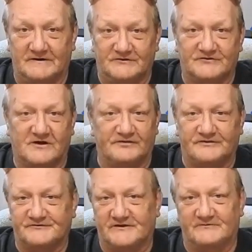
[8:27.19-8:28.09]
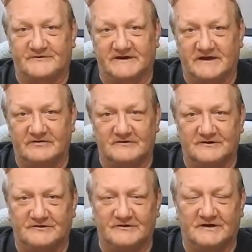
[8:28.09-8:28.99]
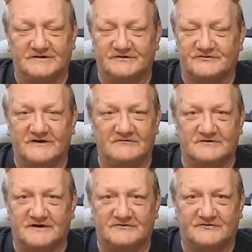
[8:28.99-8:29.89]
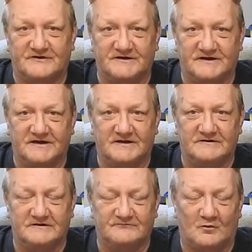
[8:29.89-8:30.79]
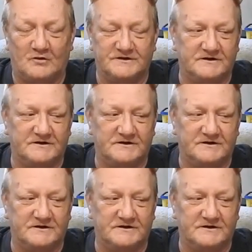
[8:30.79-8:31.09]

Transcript: I just got the stuff together to do it and just never touched it again in four